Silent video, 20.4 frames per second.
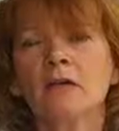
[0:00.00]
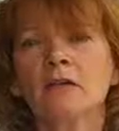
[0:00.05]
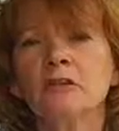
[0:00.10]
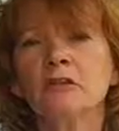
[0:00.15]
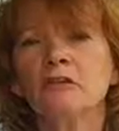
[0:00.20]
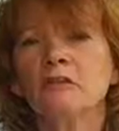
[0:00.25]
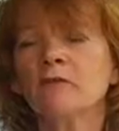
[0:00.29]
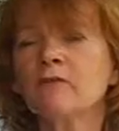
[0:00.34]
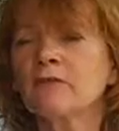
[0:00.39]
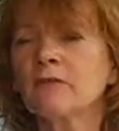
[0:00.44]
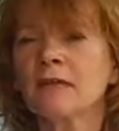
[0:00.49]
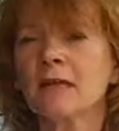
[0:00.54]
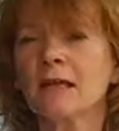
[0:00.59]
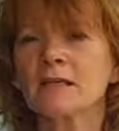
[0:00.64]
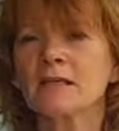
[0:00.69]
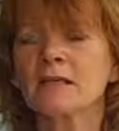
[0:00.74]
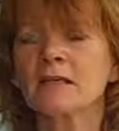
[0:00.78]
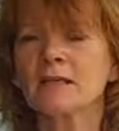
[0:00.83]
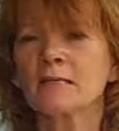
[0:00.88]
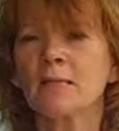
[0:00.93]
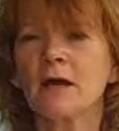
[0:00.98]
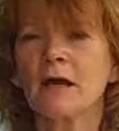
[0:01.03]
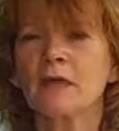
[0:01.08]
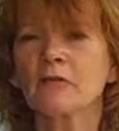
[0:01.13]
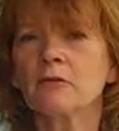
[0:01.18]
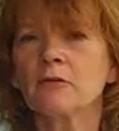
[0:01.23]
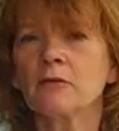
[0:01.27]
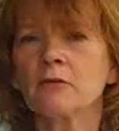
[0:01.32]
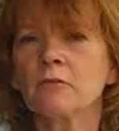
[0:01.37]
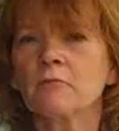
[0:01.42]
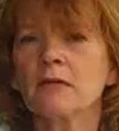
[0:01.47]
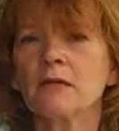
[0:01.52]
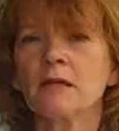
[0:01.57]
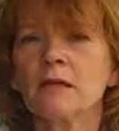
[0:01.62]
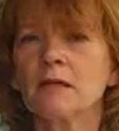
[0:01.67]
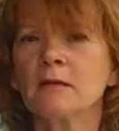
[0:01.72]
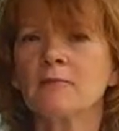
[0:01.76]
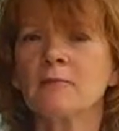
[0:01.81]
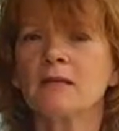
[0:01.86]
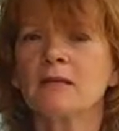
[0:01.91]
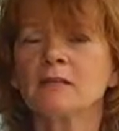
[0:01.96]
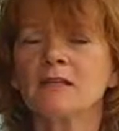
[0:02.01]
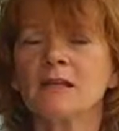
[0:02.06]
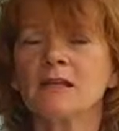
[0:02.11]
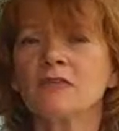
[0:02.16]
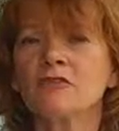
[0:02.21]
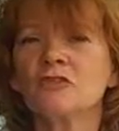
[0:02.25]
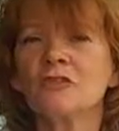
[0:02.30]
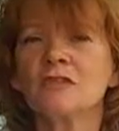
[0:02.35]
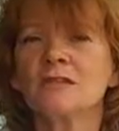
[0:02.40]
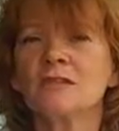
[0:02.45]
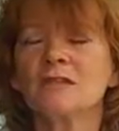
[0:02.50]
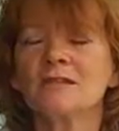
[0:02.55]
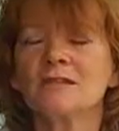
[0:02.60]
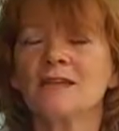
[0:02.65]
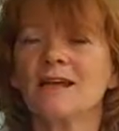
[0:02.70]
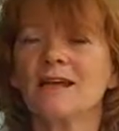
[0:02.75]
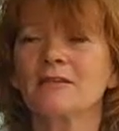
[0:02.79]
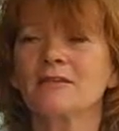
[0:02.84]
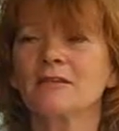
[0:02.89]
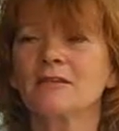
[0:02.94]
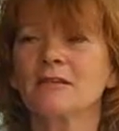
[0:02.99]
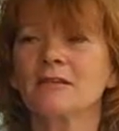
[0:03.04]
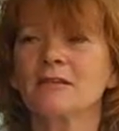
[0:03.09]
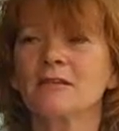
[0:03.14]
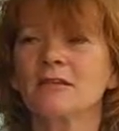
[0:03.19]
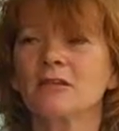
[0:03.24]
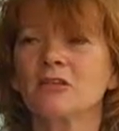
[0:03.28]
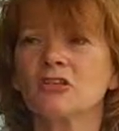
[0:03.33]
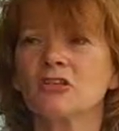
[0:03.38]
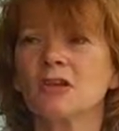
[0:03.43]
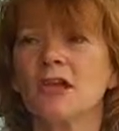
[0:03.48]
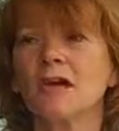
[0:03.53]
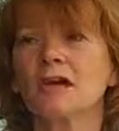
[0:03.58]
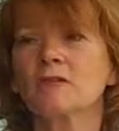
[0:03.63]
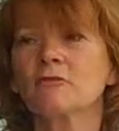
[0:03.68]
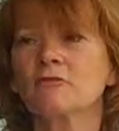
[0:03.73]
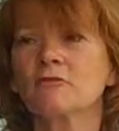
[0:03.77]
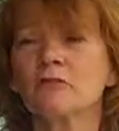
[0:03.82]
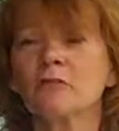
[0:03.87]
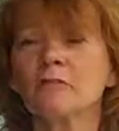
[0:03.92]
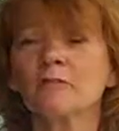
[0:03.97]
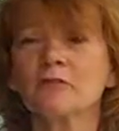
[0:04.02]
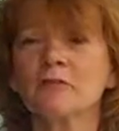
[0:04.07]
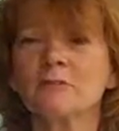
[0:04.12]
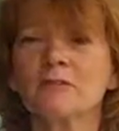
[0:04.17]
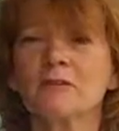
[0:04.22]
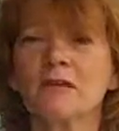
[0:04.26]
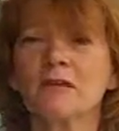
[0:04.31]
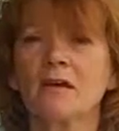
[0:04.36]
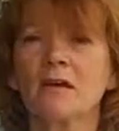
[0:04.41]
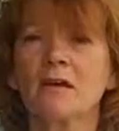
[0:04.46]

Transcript: you're forgetting about them completely, because they're usually down the side of the shed or at the bottom of the